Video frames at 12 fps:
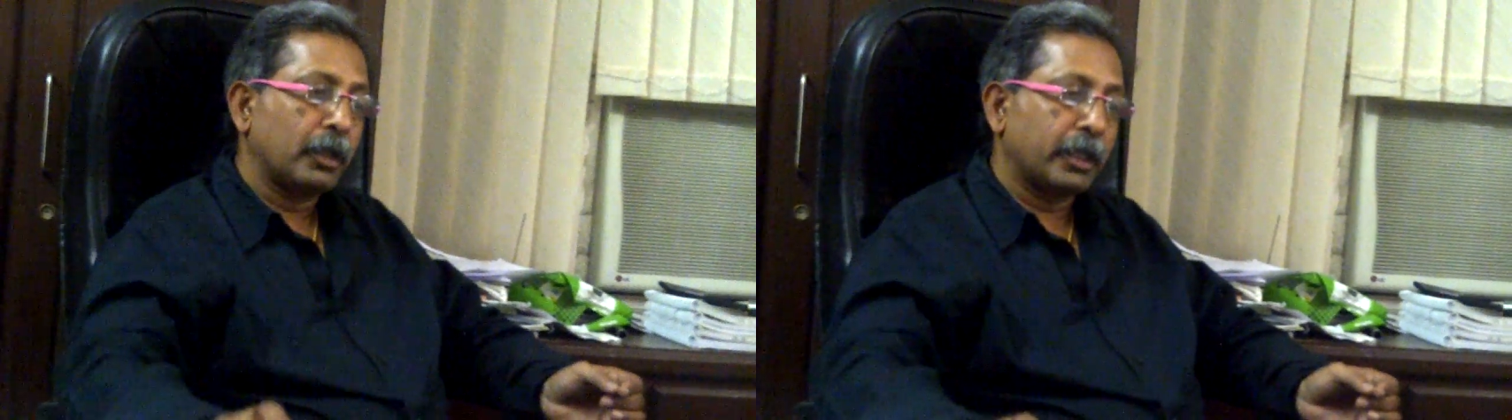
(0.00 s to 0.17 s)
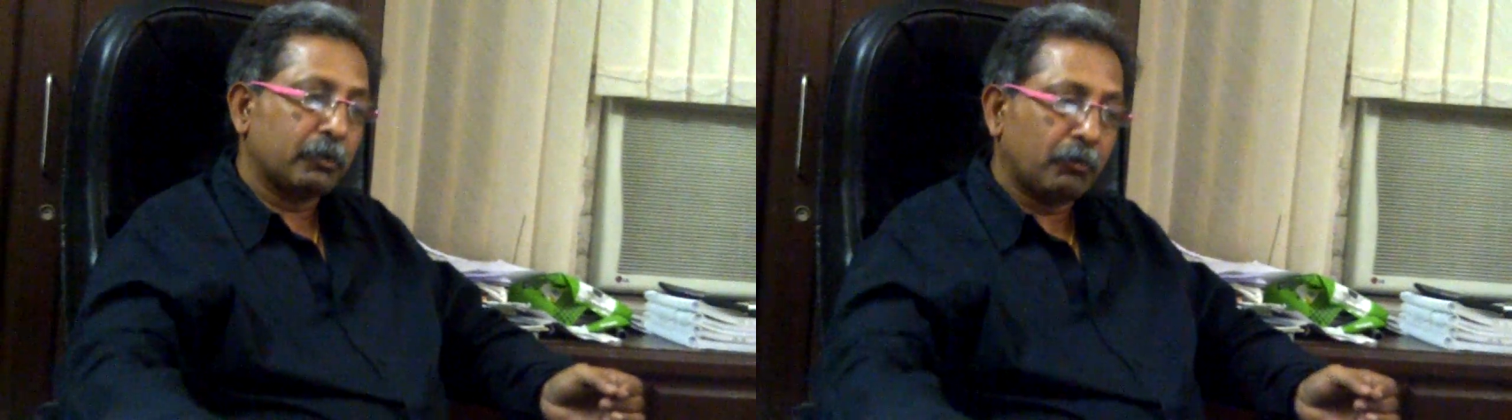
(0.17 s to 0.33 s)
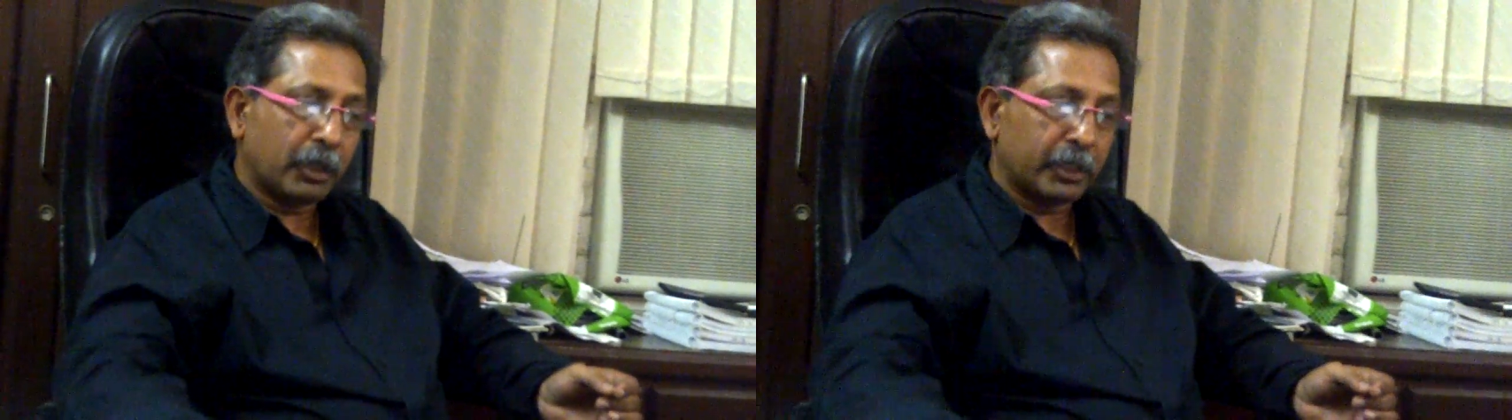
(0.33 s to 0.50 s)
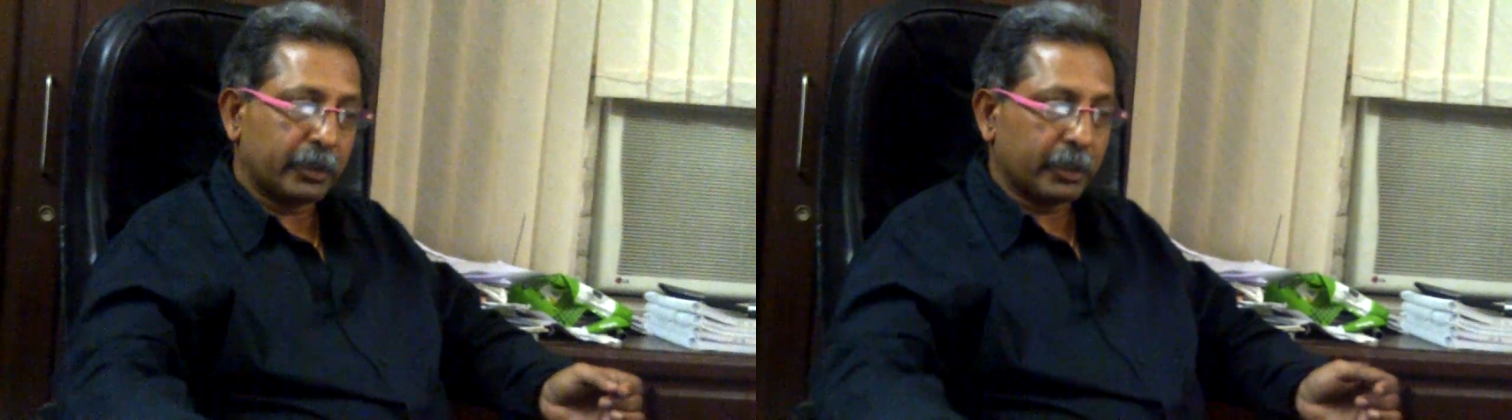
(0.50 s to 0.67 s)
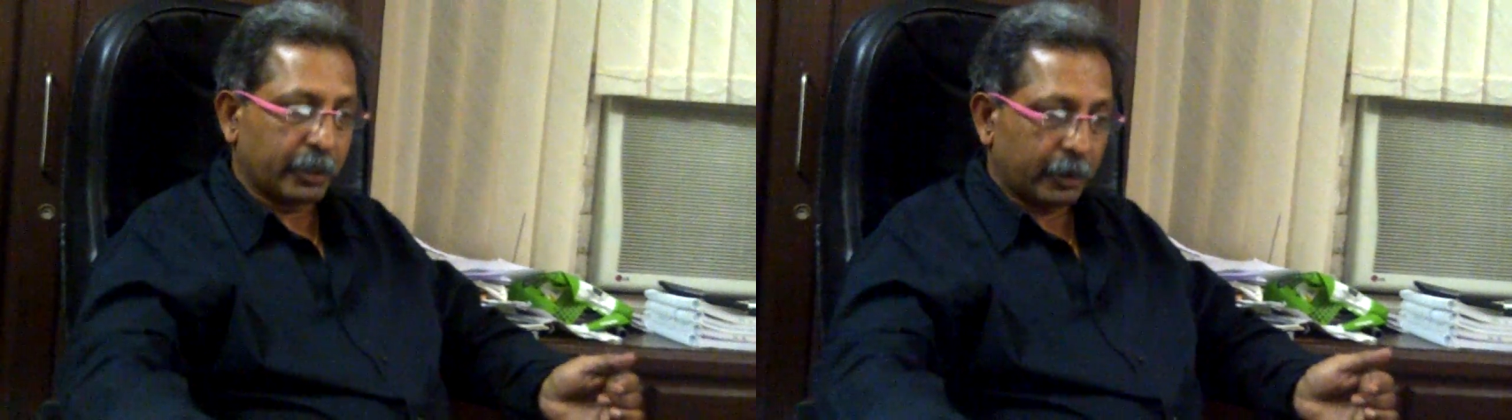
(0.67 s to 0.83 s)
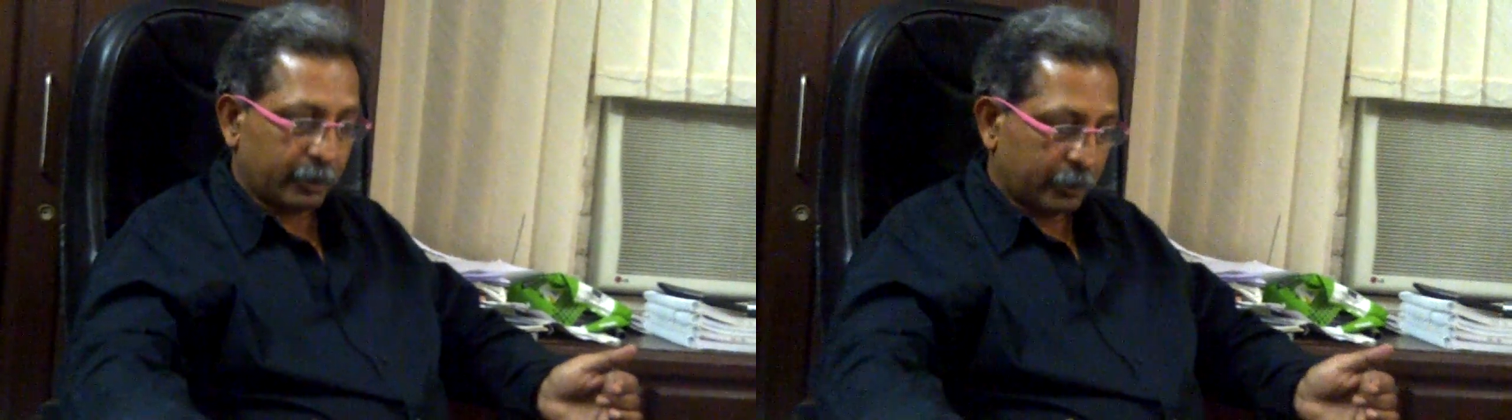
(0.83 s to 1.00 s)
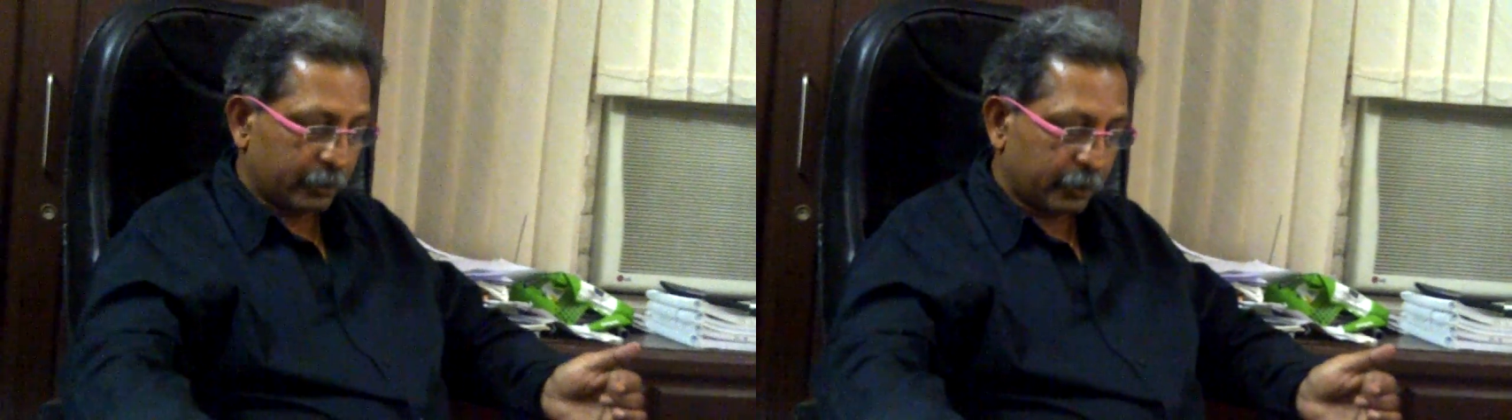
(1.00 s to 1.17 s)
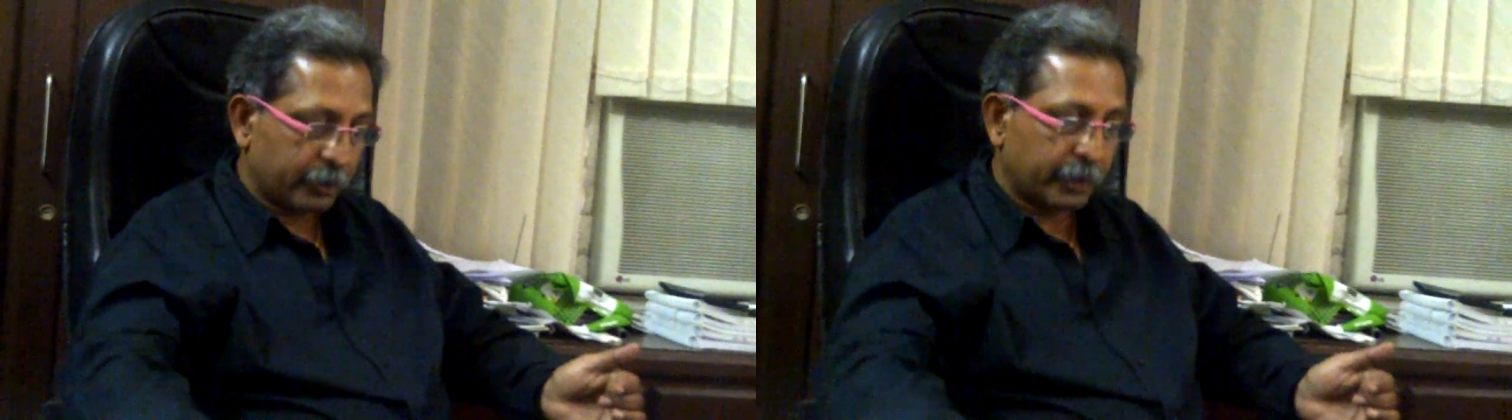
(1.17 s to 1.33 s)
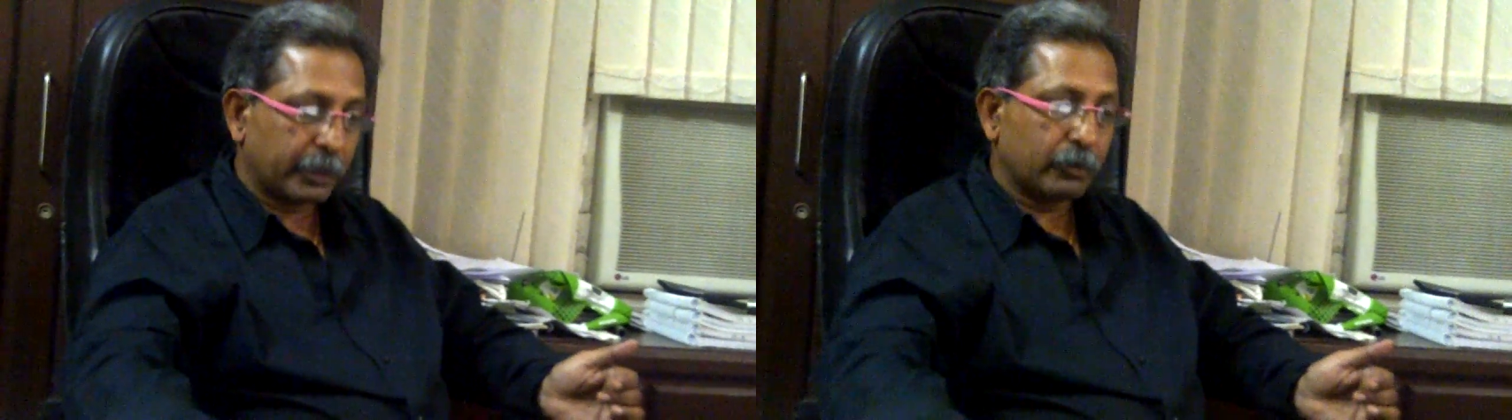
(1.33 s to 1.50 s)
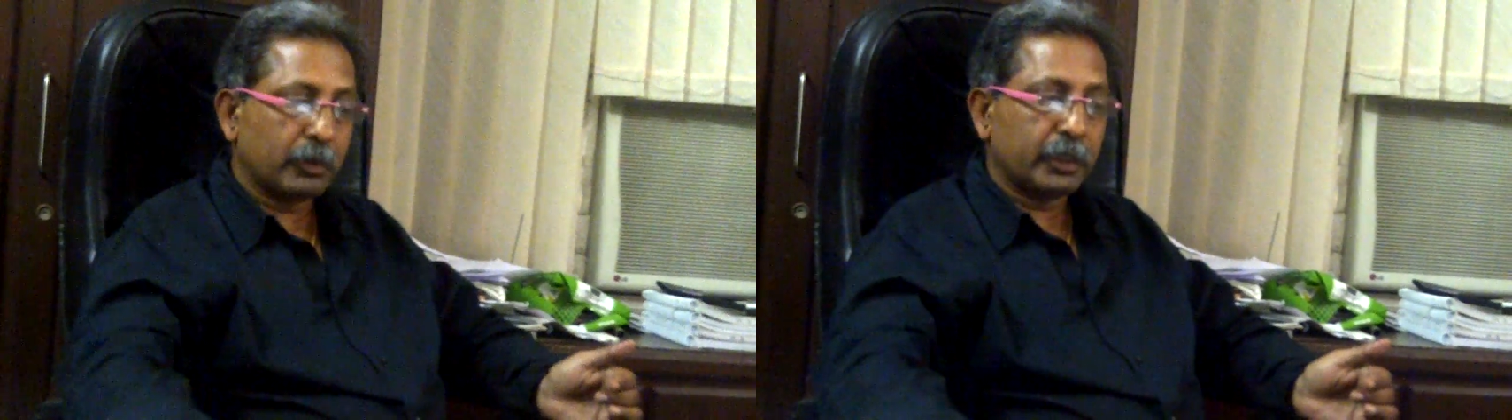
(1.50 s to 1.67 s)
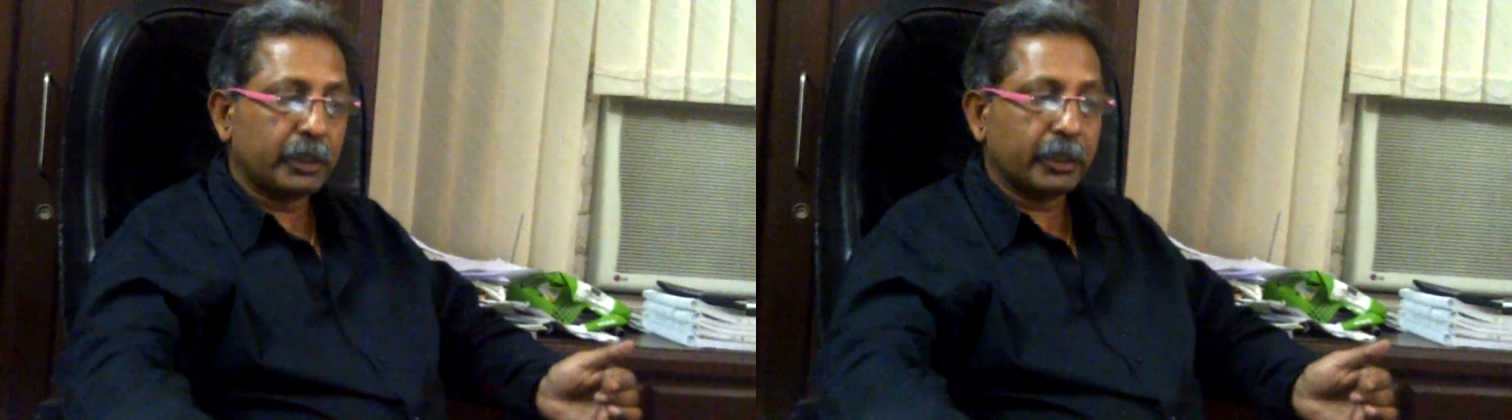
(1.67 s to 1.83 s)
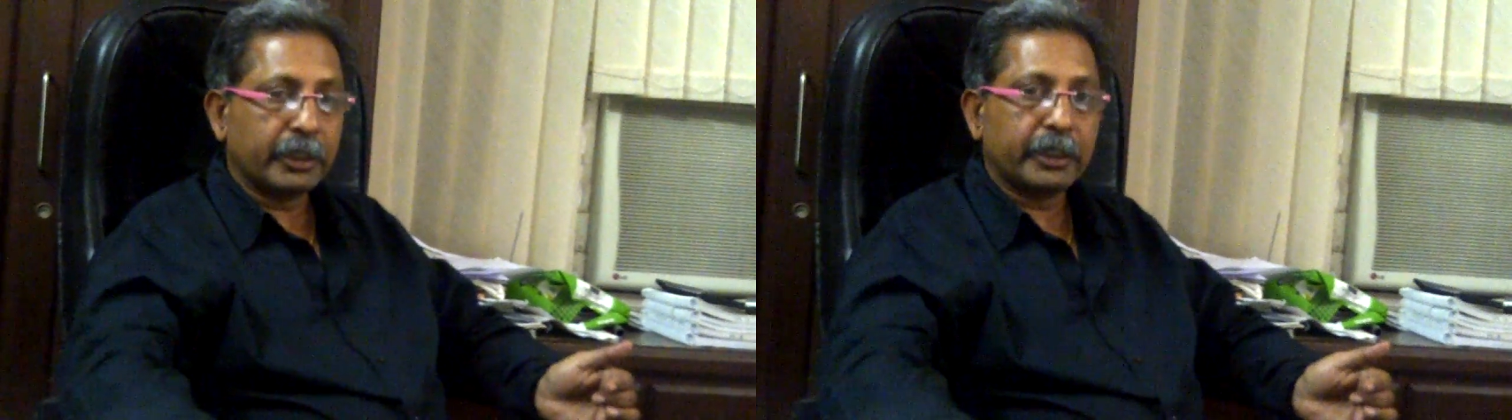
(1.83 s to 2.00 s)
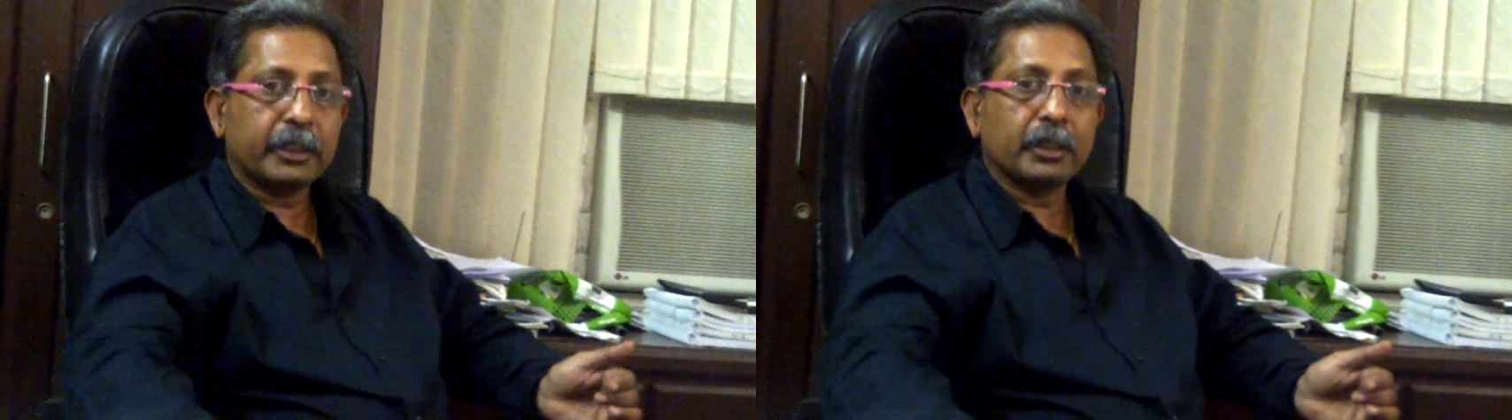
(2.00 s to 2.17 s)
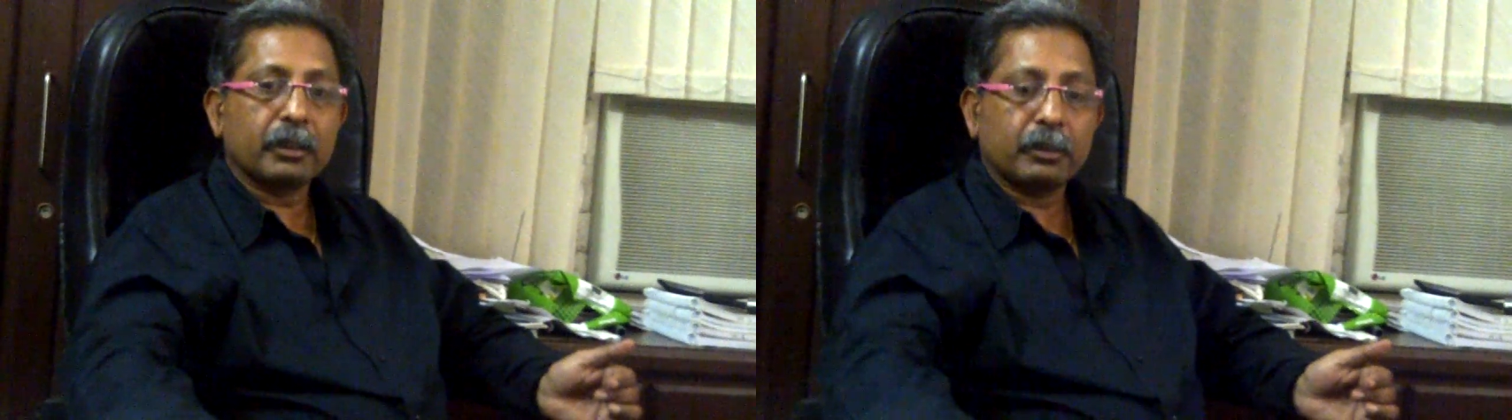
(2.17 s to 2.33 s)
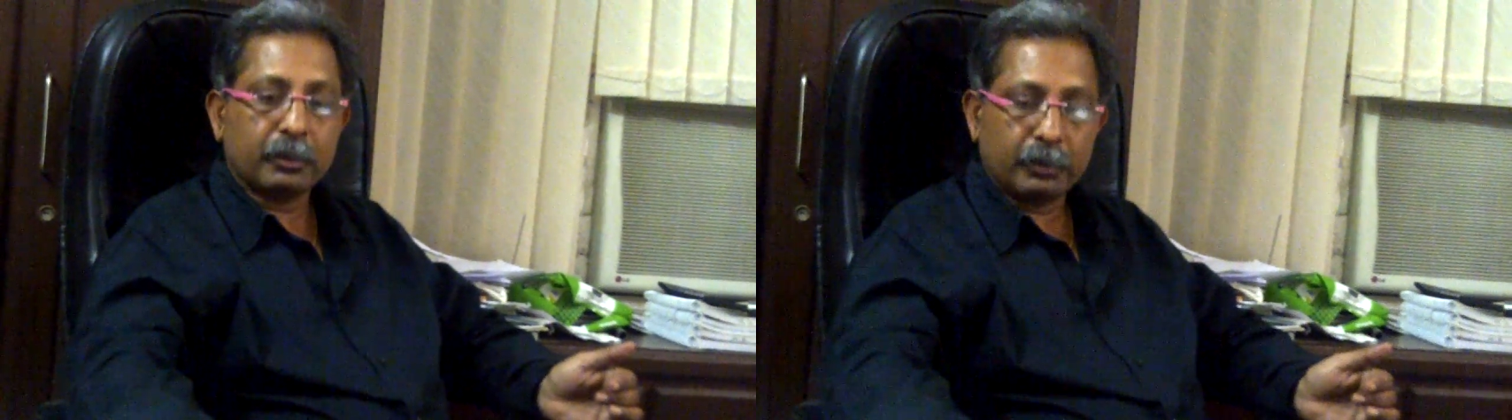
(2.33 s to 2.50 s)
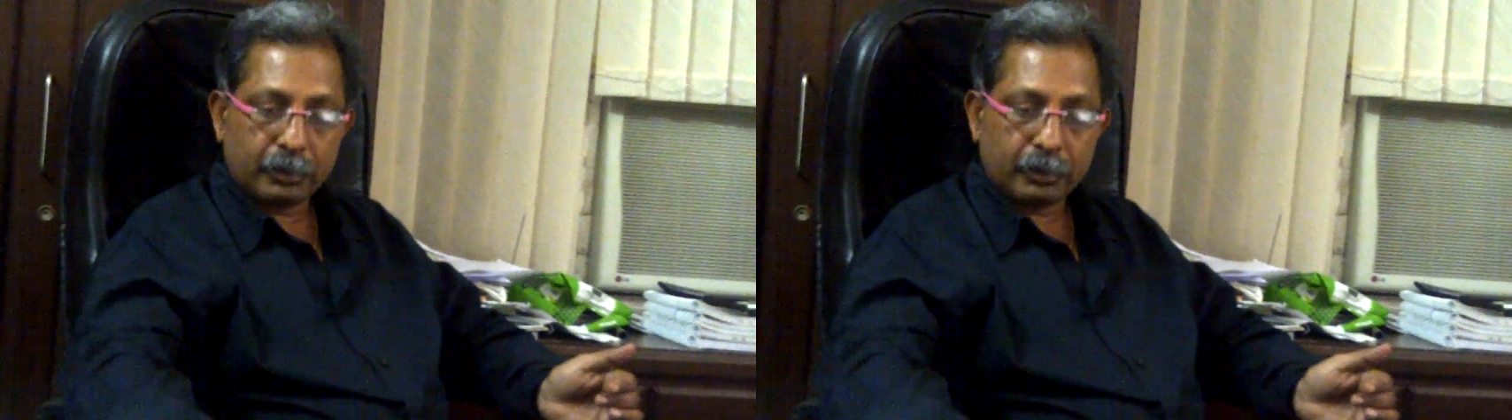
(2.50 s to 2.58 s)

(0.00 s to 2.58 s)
and quality, then only he can